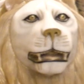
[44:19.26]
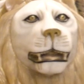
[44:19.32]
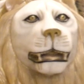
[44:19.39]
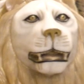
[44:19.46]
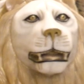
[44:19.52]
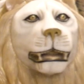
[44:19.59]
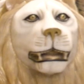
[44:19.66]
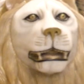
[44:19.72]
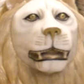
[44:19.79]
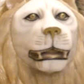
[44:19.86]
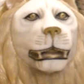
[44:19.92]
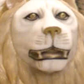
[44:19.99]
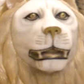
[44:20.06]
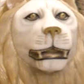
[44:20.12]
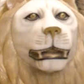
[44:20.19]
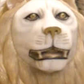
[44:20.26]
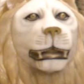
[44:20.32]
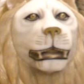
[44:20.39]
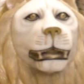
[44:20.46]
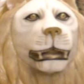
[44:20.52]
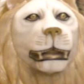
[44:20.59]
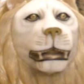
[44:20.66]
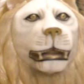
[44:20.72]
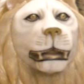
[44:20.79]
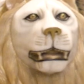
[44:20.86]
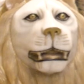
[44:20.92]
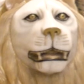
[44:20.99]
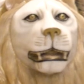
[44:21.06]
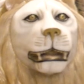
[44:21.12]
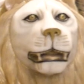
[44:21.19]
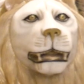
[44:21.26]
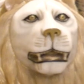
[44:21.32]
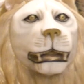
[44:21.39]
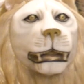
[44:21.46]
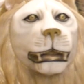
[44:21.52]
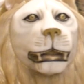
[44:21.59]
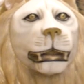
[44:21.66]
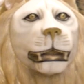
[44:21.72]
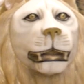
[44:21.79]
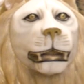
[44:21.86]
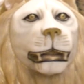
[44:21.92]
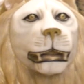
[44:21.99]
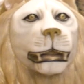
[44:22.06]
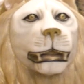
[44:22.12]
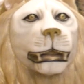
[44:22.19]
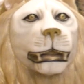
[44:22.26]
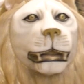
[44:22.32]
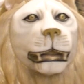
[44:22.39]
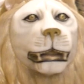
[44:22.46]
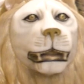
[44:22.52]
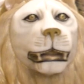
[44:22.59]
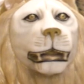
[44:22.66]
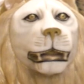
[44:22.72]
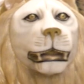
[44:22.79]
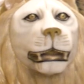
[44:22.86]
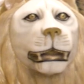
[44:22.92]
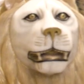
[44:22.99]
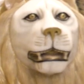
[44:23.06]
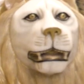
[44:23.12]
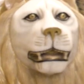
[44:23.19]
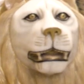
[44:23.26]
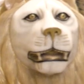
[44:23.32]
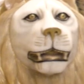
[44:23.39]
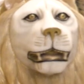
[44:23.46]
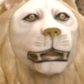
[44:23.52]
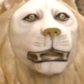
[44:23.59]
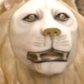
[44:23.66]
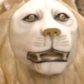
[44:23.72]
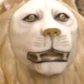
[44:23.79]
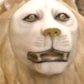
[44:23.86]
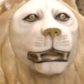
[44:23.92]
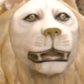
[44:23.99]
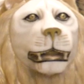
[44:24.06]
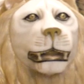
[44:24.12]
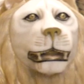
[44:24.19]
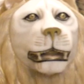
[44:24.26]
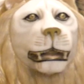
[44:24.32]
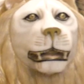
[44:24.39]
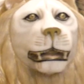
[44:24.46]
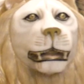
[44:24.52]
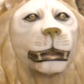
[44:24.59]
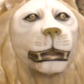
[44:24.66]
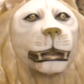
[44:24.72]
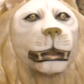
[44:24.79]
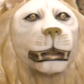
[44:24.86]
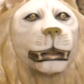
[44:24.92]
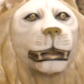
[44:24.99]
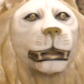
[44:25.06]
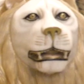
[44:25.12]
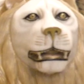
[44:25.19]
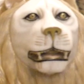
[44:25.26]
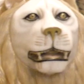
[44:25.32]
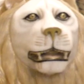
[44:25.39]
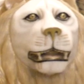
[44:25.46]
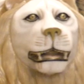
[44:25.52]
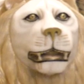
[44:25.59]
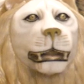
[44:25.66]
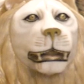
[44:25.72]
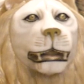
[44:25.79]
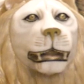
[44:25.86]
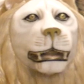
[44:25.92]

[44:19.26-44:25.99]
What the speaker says: (not speaking)